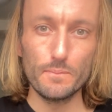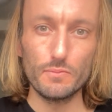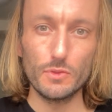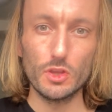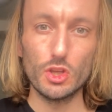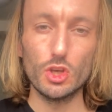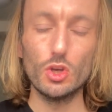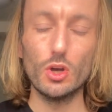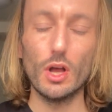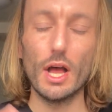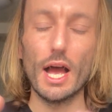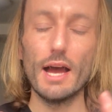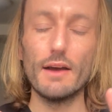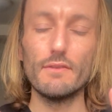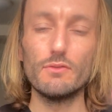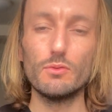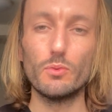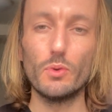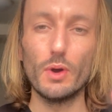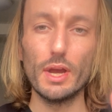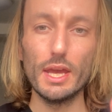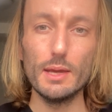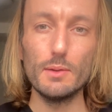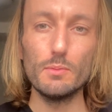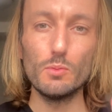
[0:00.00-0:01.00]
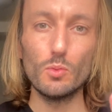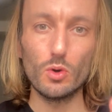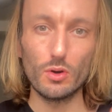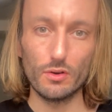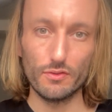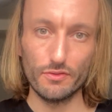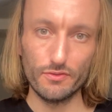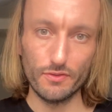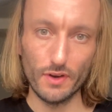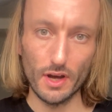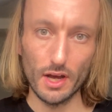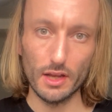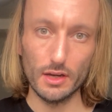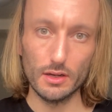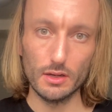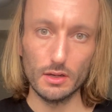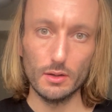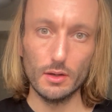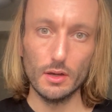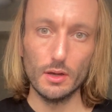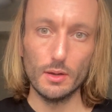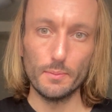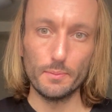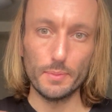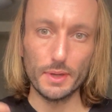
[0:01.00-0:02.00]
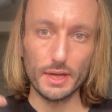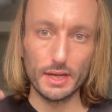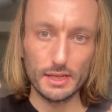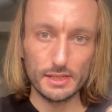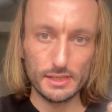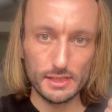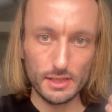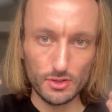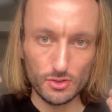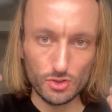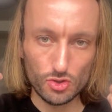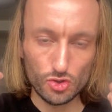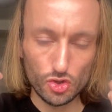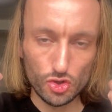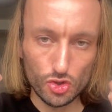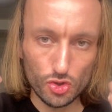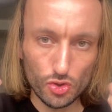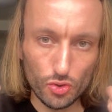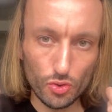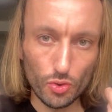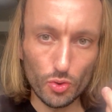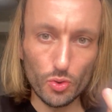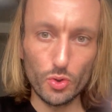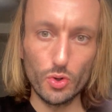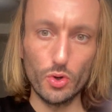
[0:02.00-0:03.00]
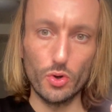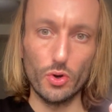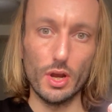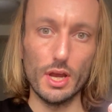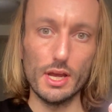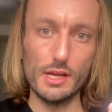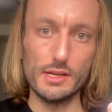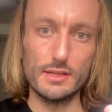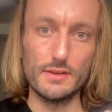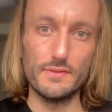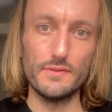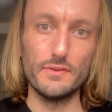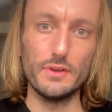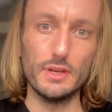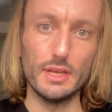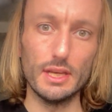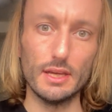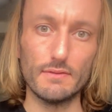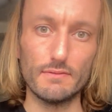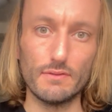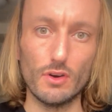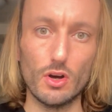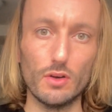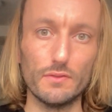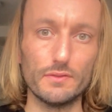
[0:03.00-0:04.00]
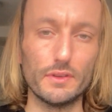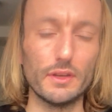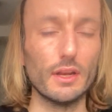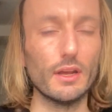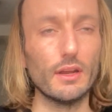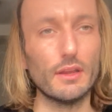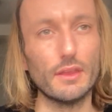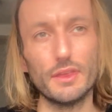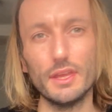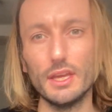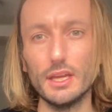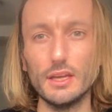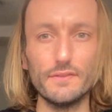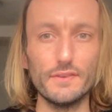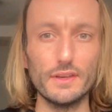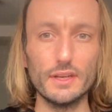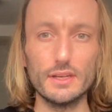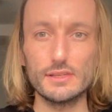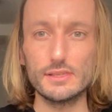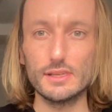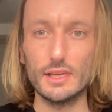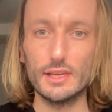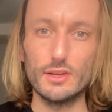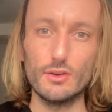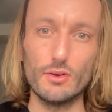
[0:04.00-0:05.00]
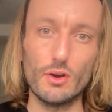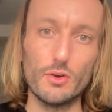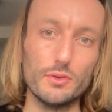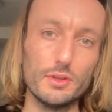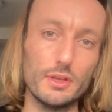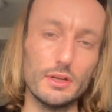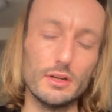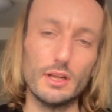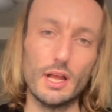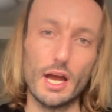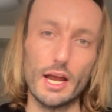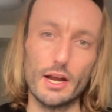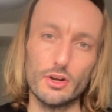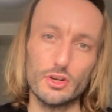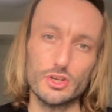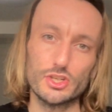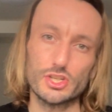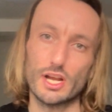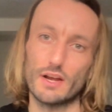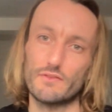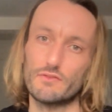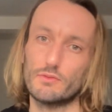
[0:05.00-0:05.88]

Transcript: you'll have way more fun because there's true creativity involved in it. Think of it as like your own little Iron Chef.